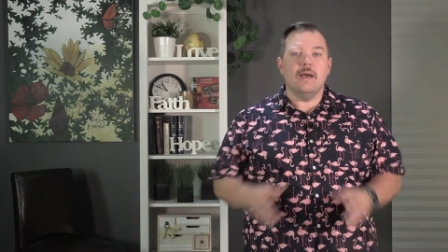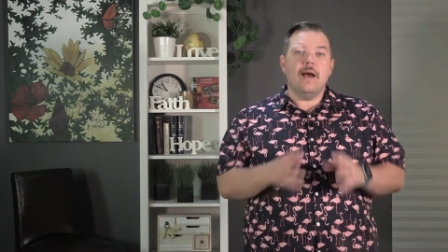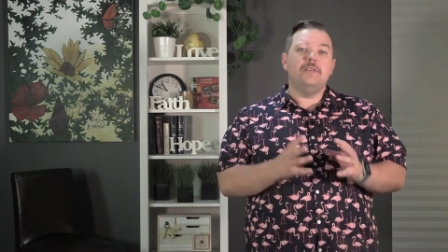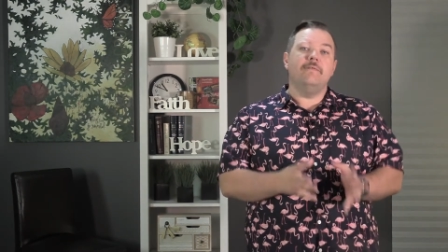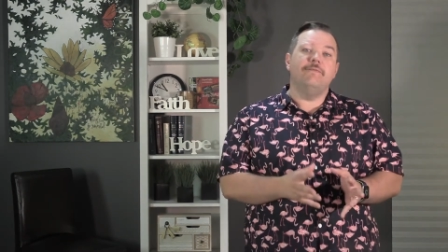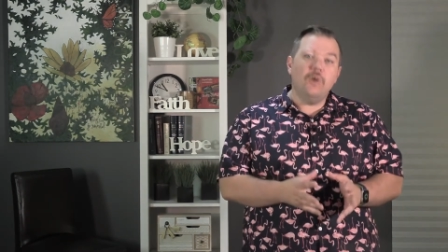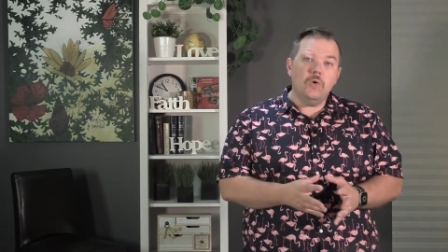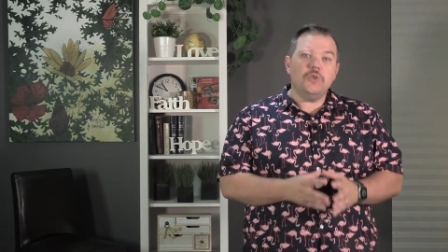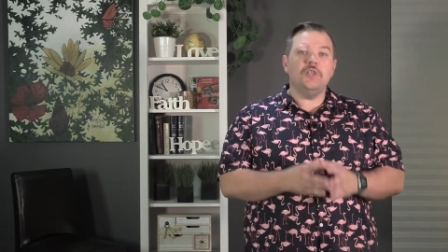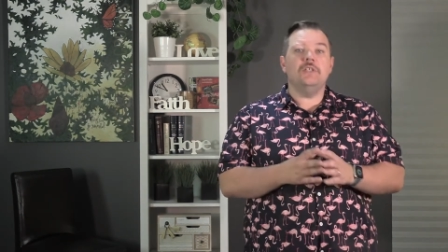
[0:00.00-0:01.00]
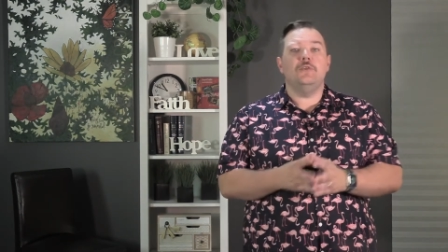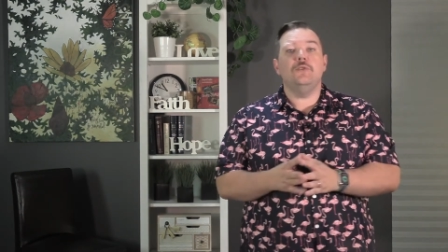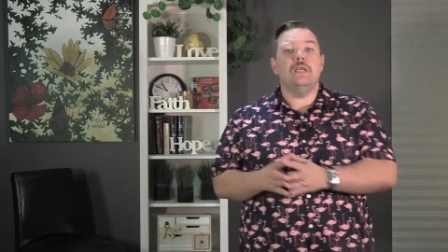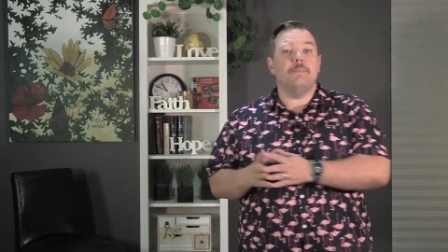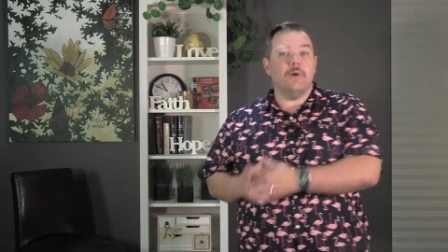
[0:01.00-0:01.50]
A devotion to
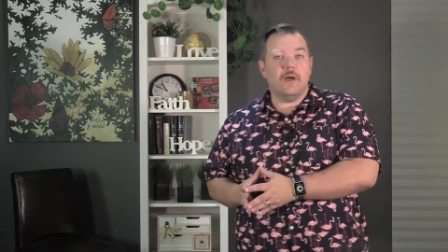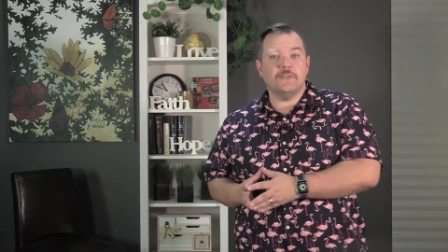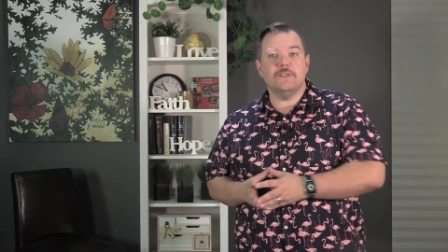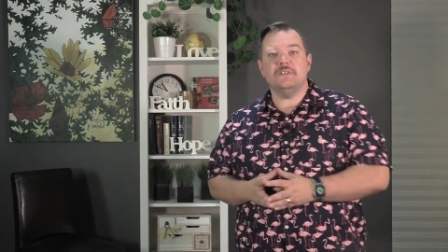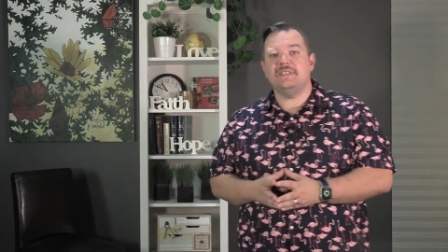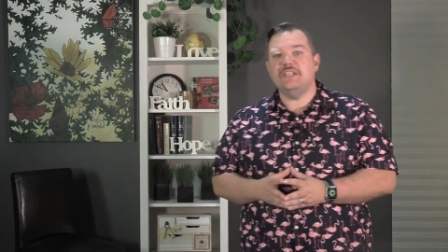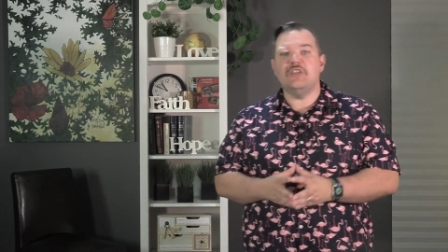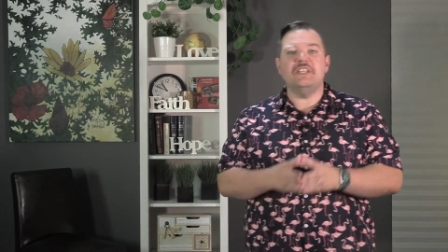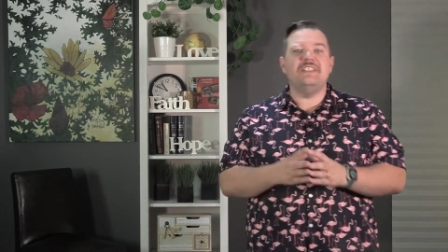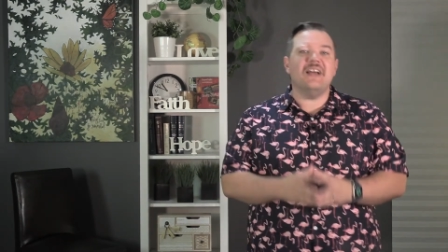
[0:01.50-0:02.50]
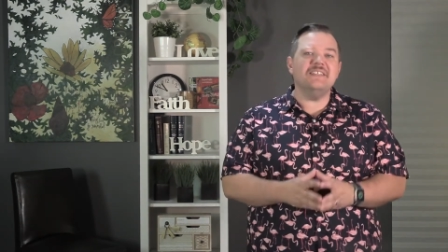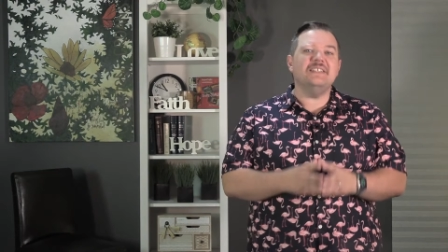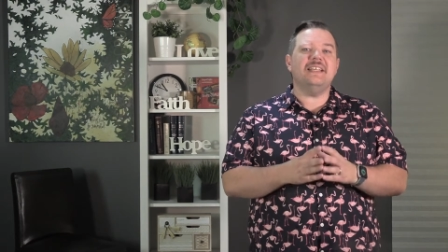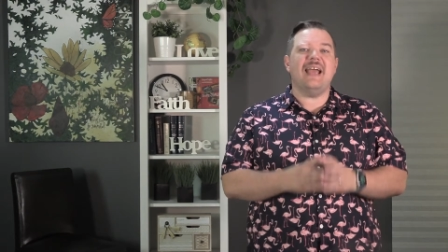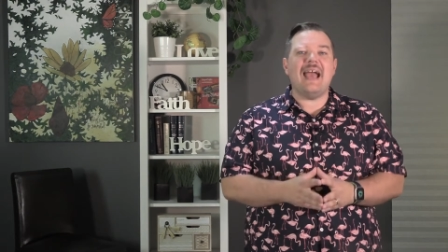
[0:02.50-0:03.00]
the apostles' teaching
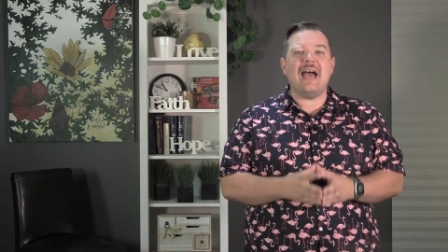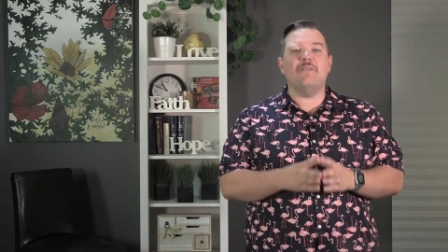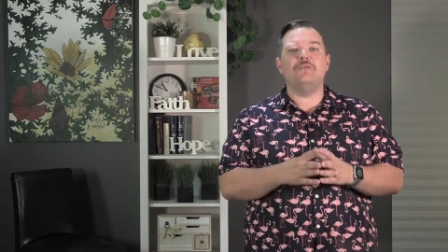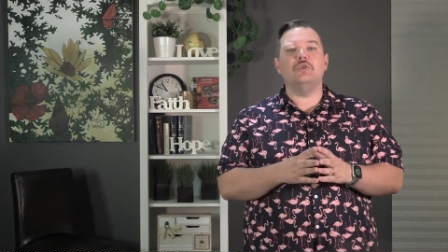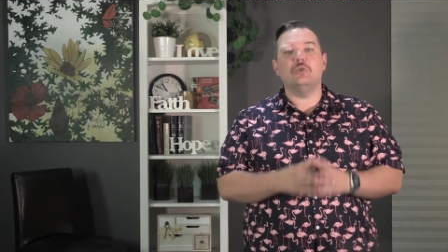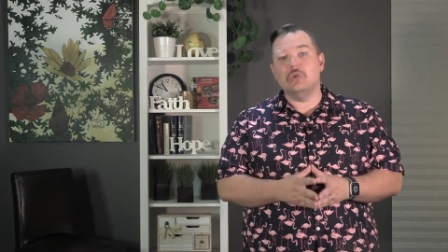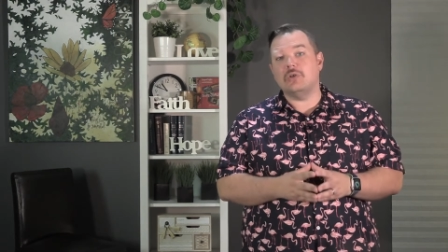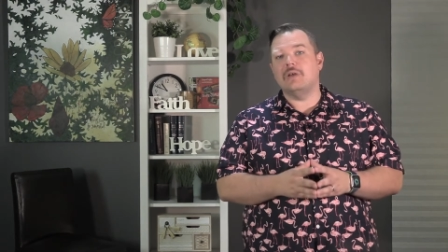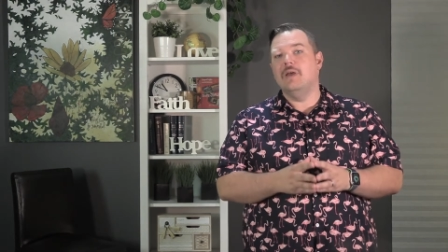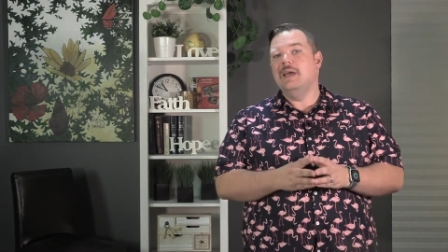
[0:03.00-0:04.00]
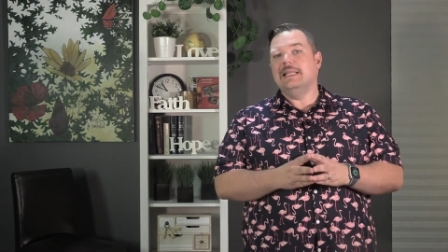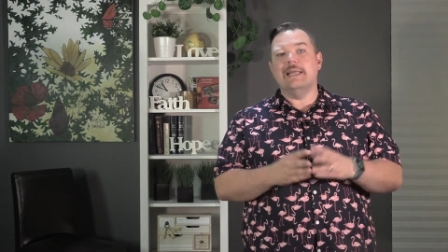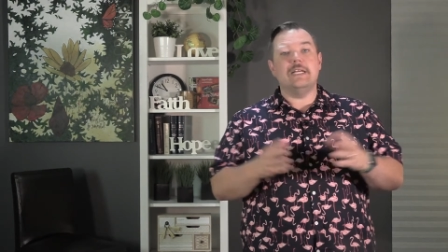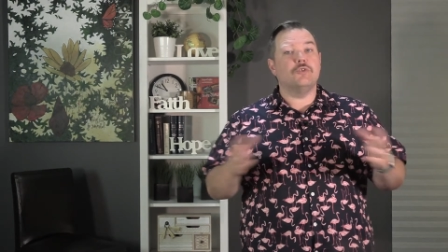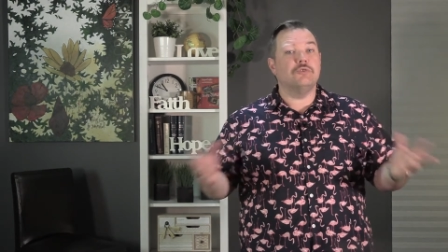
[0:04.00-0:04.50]
doesn't have to look
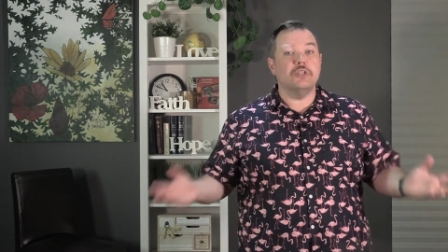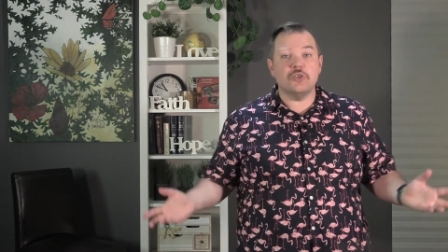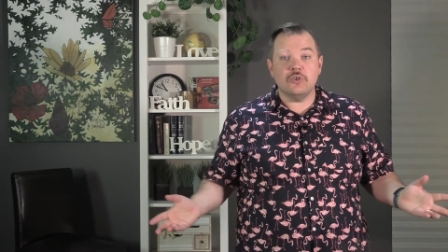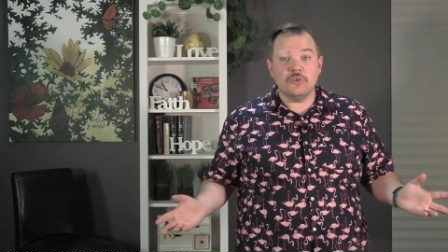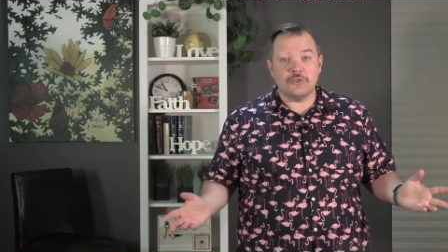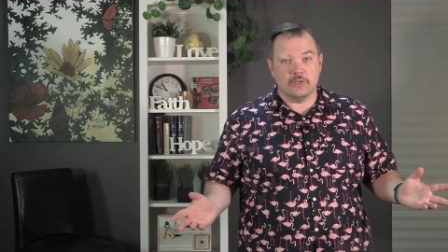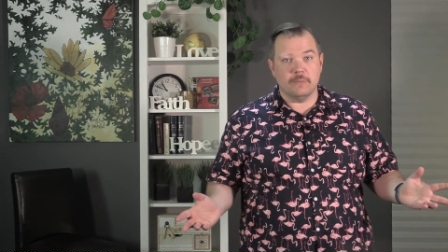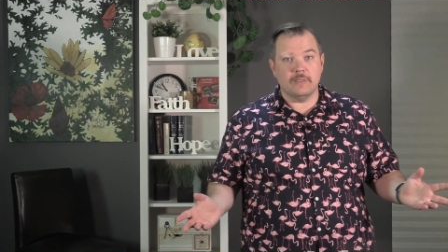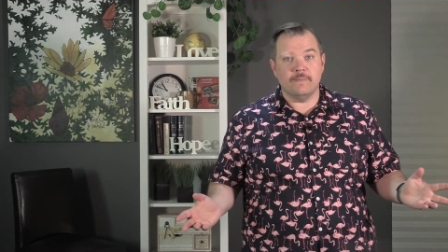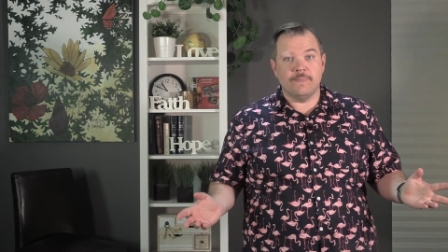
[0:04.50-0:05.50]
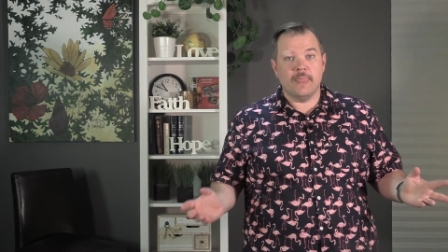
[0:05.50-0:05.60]
like a traditional sermon